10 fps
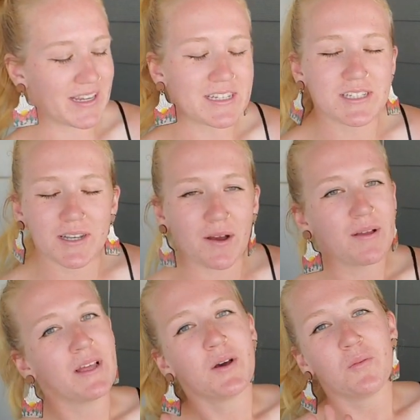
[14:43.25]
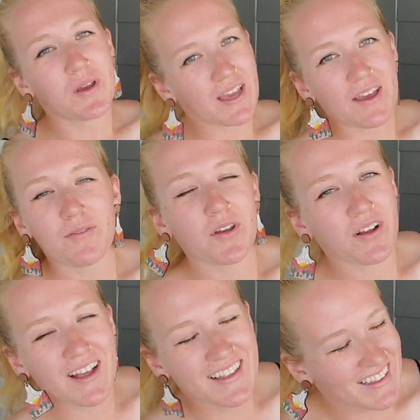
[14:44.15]
Because you know, if
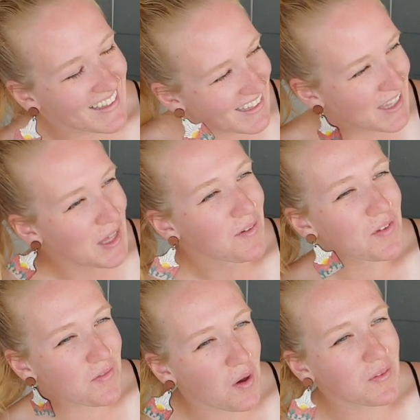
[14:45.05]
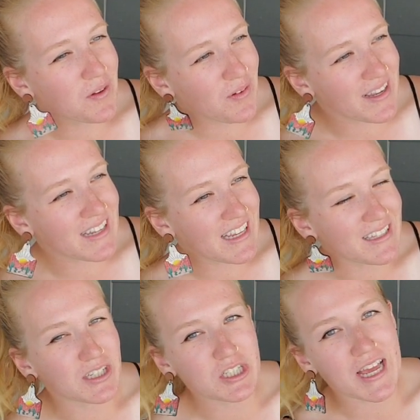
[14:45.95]
you've only ridden
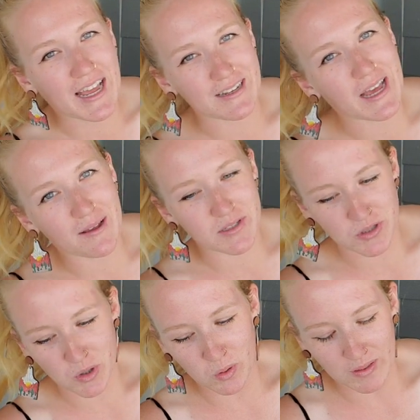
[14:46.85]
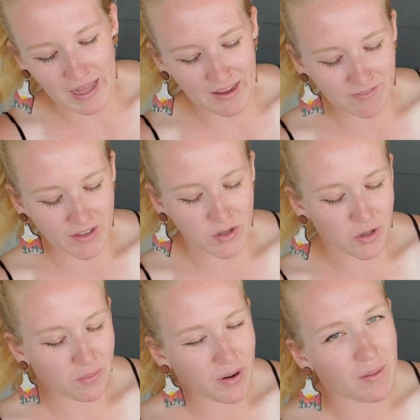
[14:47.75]
English 10 times in your whole life and
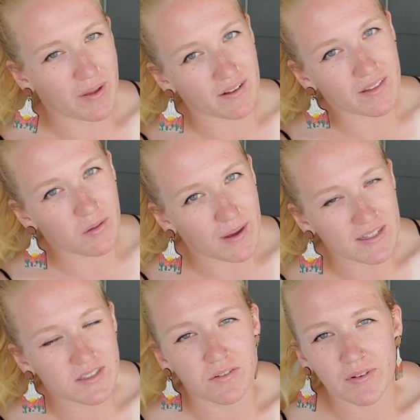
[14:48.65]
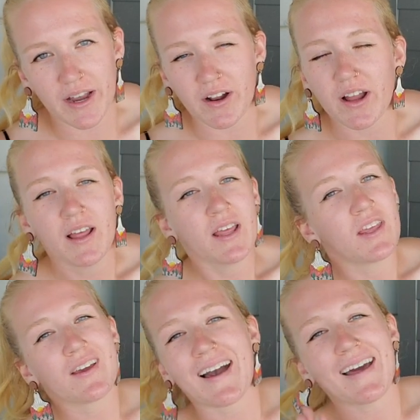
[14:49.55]
you're a primarily Western rider,
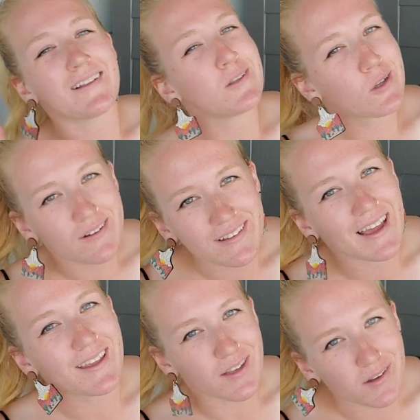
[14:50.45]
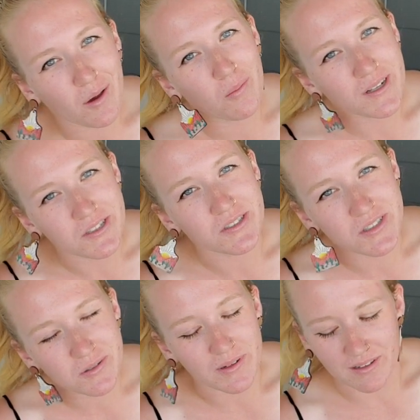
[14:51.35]
you gotta look like you know what you're
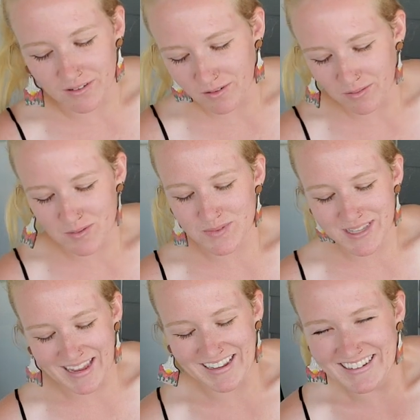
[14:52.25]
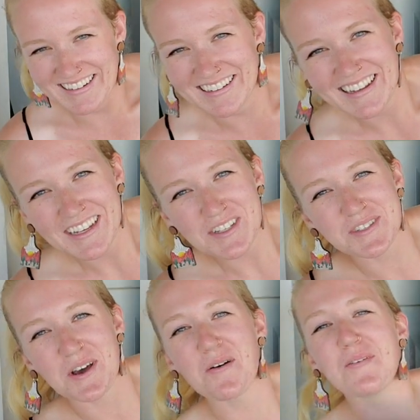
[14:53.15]
doing, you know what I'm saying?
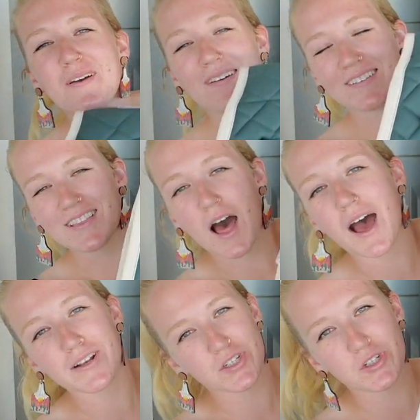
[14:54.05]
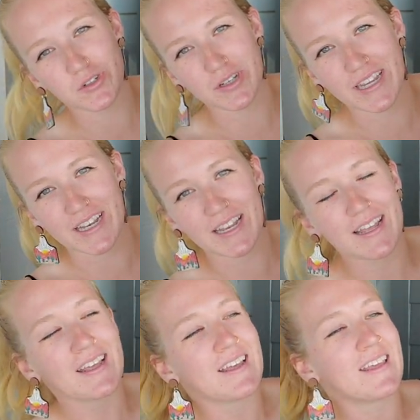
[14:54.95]
So the hunter green
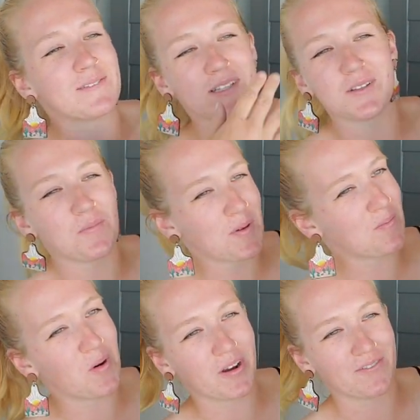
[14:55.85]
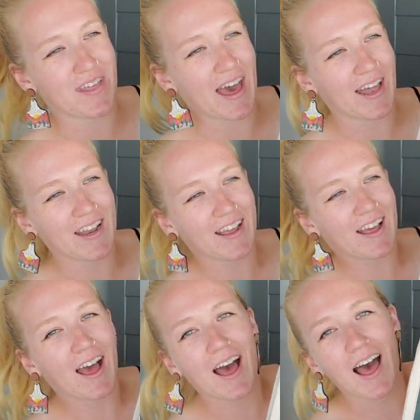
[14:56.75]
gives a little bit more of that
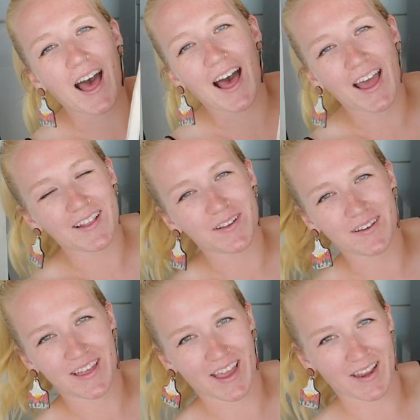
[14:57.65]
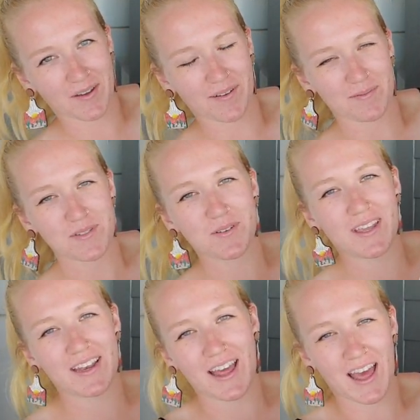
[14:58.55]
I look like I know what I'm
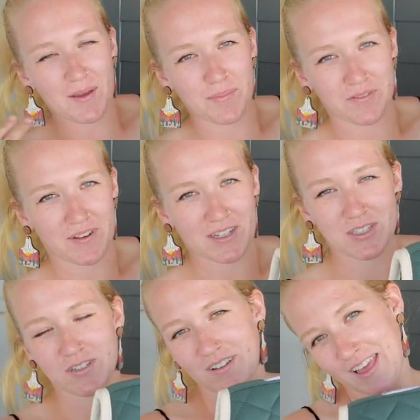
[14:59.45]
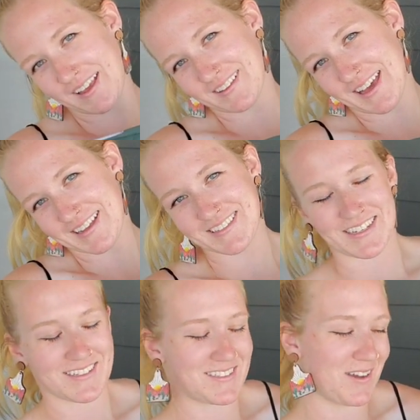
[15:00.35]
doing, I'm professional and
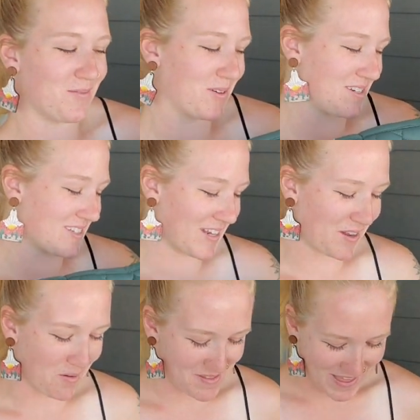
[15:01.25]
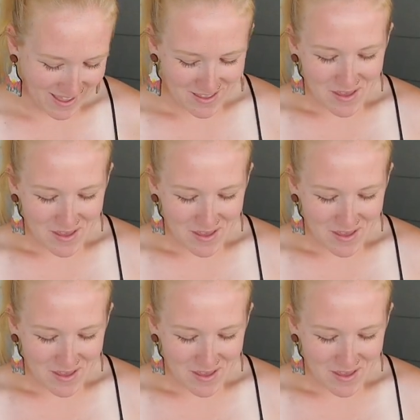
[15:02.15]
classy. So we're just gonna go with that.